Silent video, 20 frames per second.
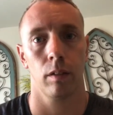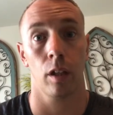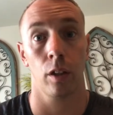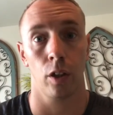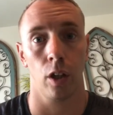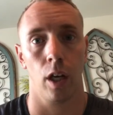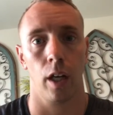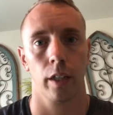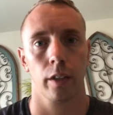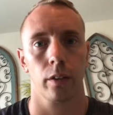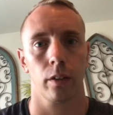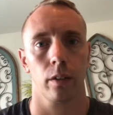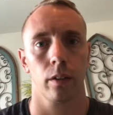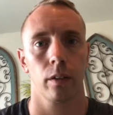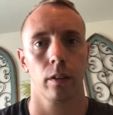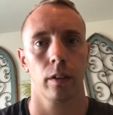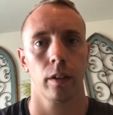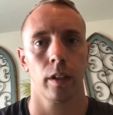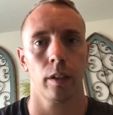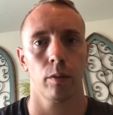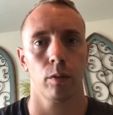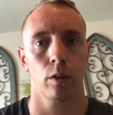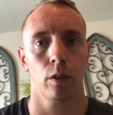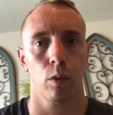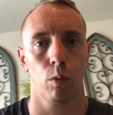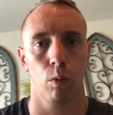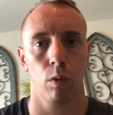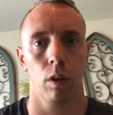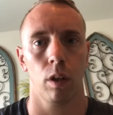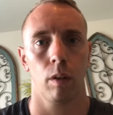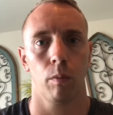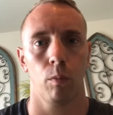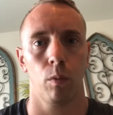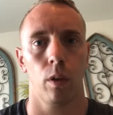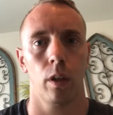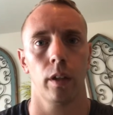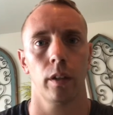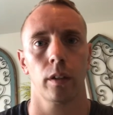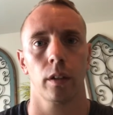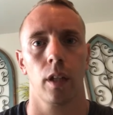doctor, and it was a
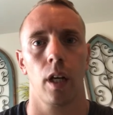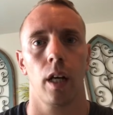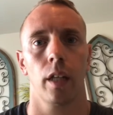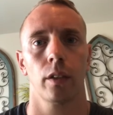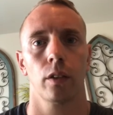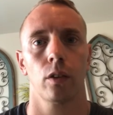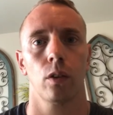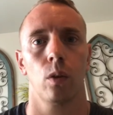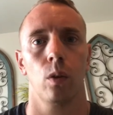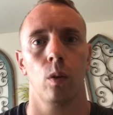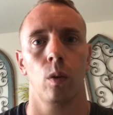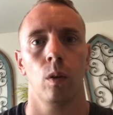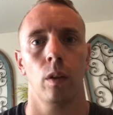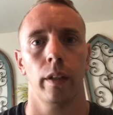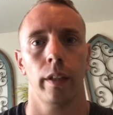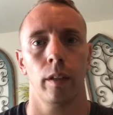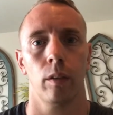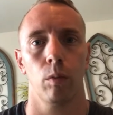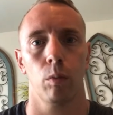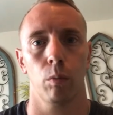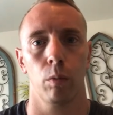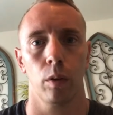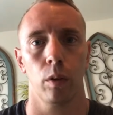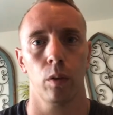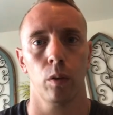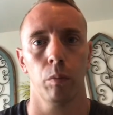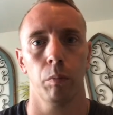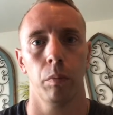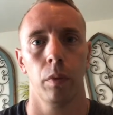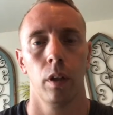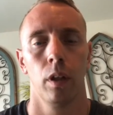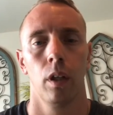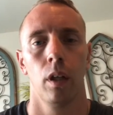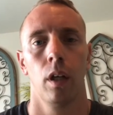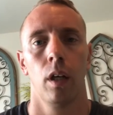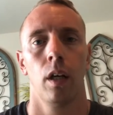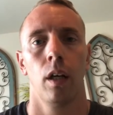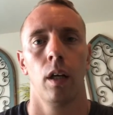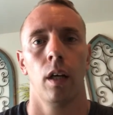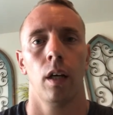one-on-one consult in a room.
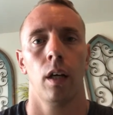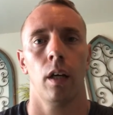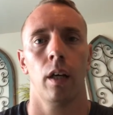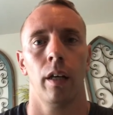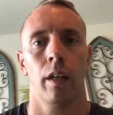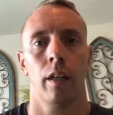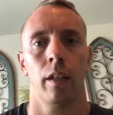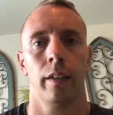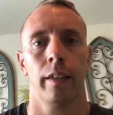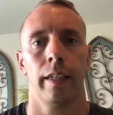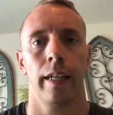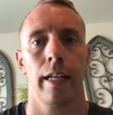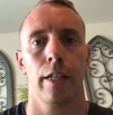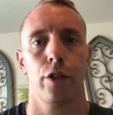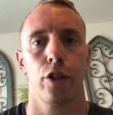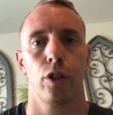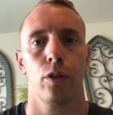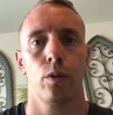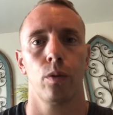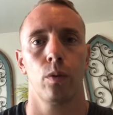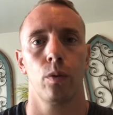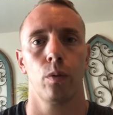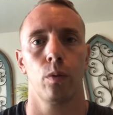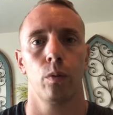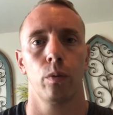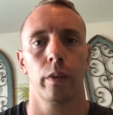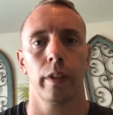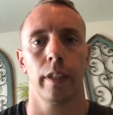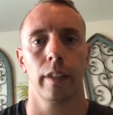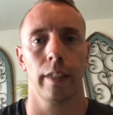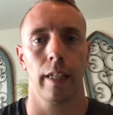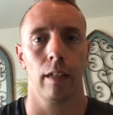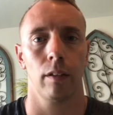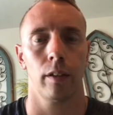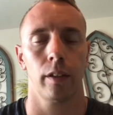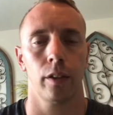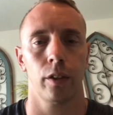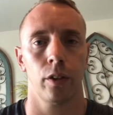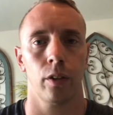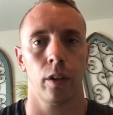He has you get down
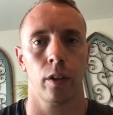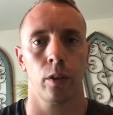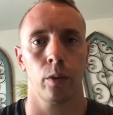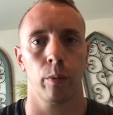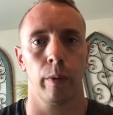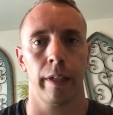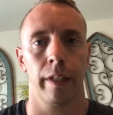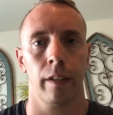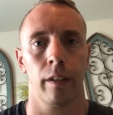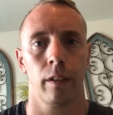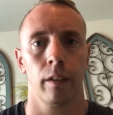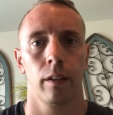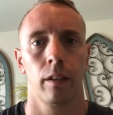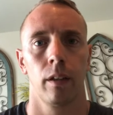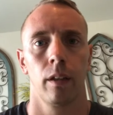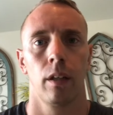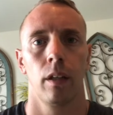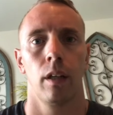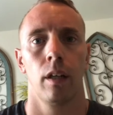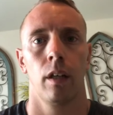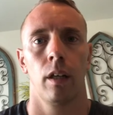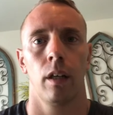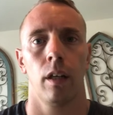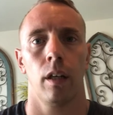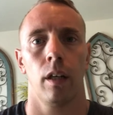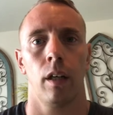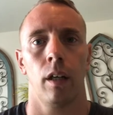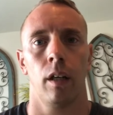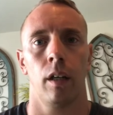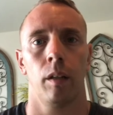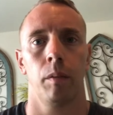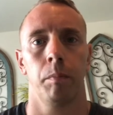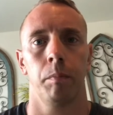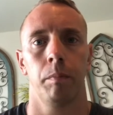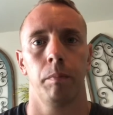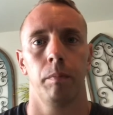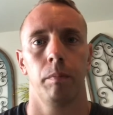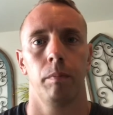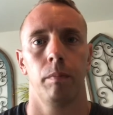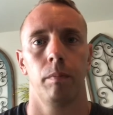into your underwear,
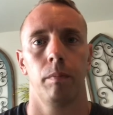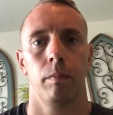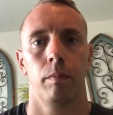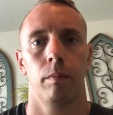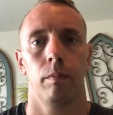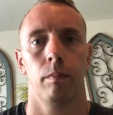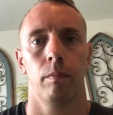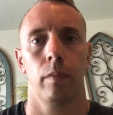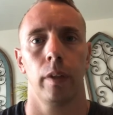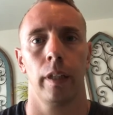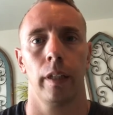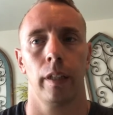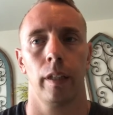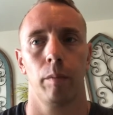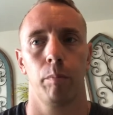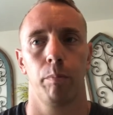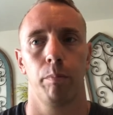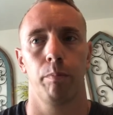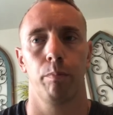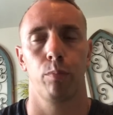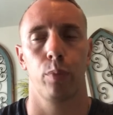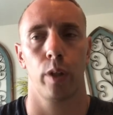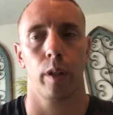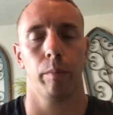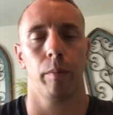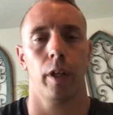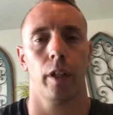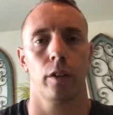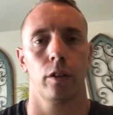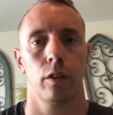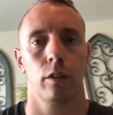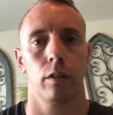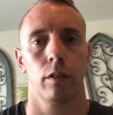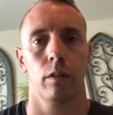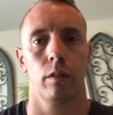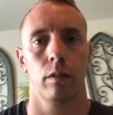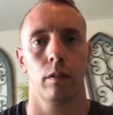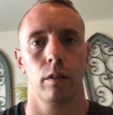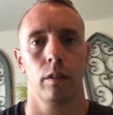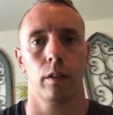and he pretty much
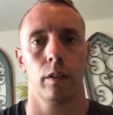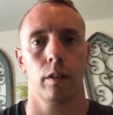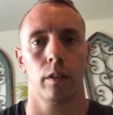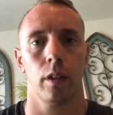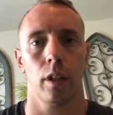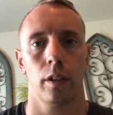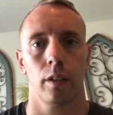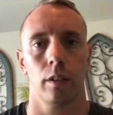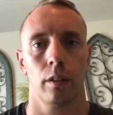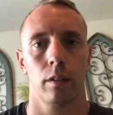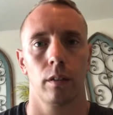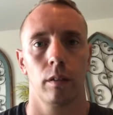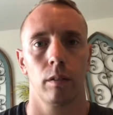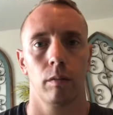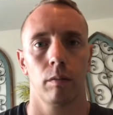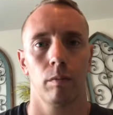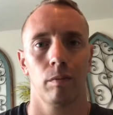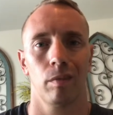does,